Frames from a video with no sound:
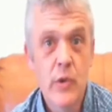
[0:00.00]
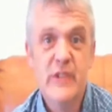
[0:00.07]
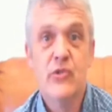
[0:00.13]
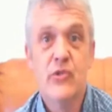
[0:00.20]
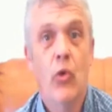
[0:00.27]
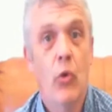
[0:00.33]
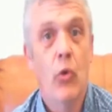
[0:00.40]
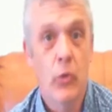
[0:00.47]

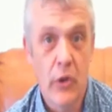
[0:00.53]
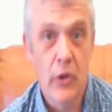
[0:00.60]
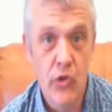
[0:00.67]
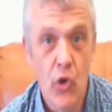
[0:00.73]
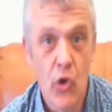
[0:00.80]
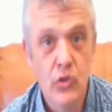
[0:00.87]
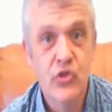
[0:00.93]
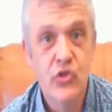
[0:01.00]
it's all
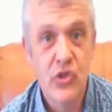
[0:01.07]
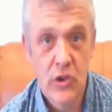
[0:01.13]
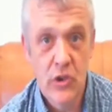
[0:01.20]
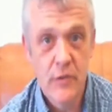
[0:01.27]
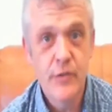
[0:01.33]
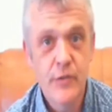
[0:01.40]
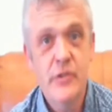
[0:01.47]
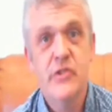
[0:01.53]
at your
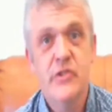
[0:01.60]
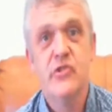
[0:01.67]
service,